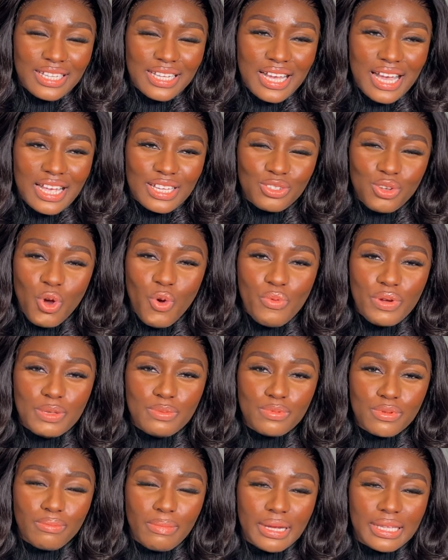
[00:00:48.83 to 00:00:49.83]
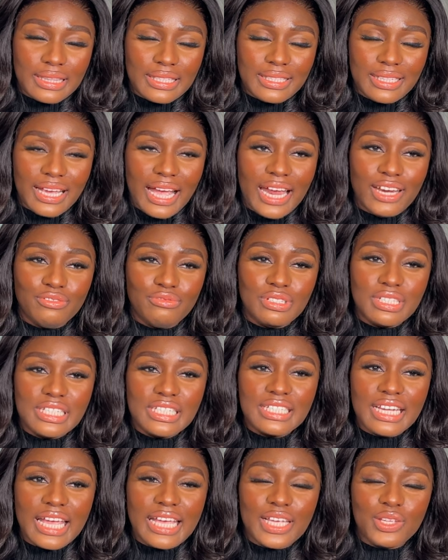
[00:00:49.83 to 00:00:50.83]
has always been my thing. Like I really
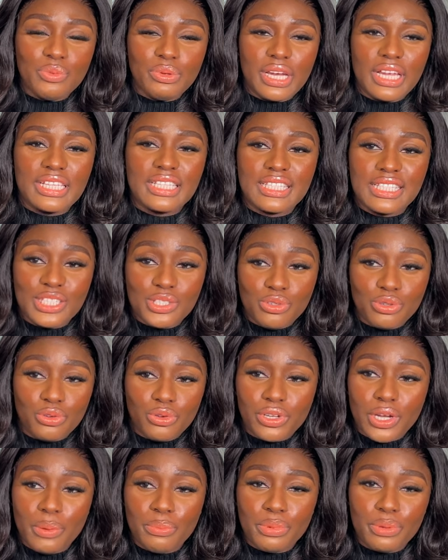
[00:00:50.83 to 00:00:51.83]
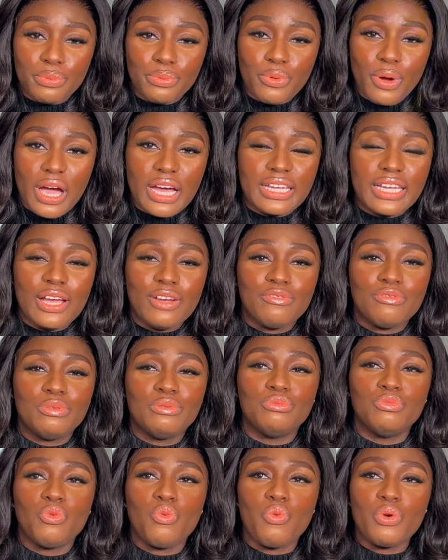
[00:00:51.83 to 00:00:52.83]
like it when I see it on other people and I've
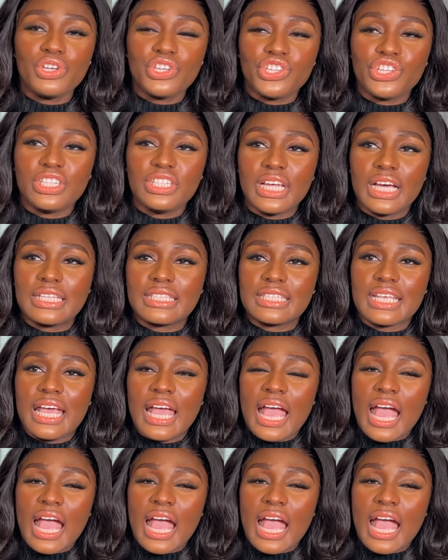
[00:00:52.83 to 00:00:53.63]
been wishing that